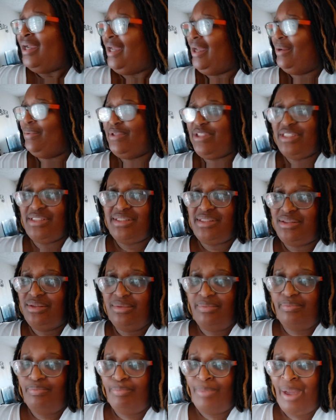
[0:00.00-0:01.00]
I was just
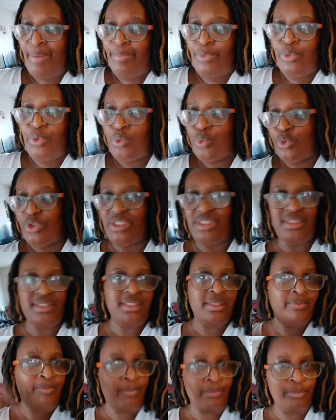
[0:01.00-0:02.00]
my mood
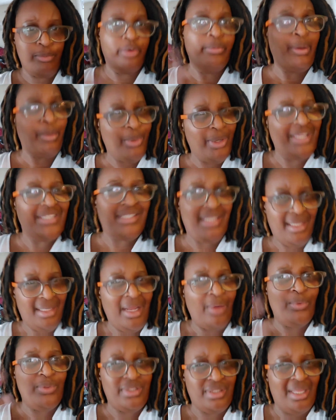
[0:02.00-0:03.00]
was remember I said
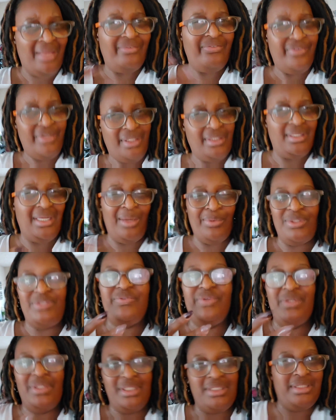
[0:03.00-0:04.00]
I was not feeling I was
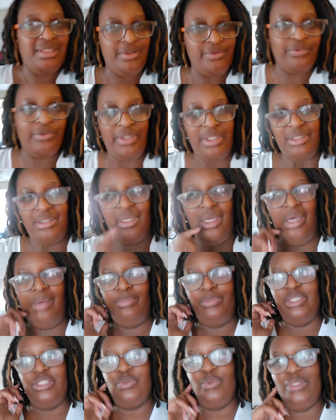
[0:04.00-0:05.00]
feeling different
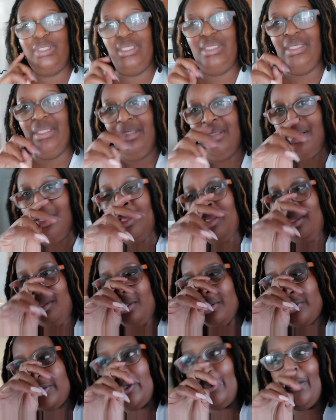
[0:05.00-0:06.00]
um this weekend.
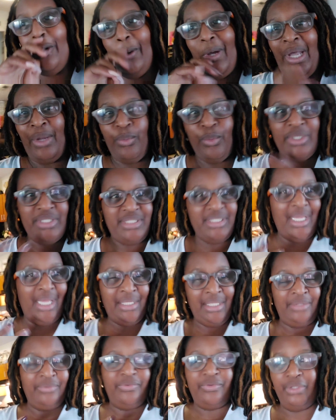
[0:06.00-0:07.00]
So I wasn't I
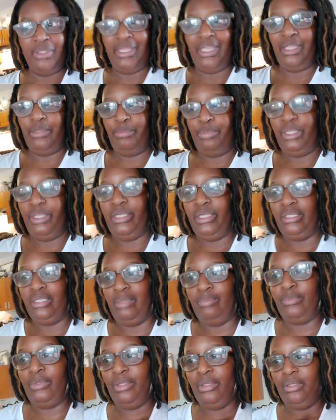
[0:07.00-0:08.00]
didn't feel like picking
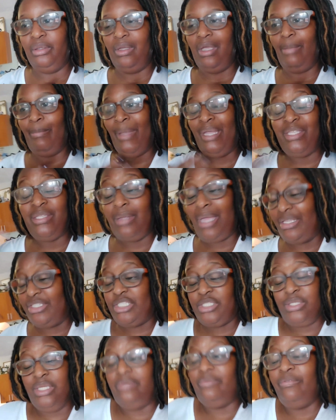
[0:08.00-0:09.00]
up the my I
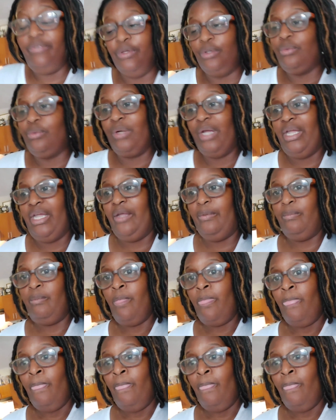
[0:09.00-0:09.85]
just didn't feel right.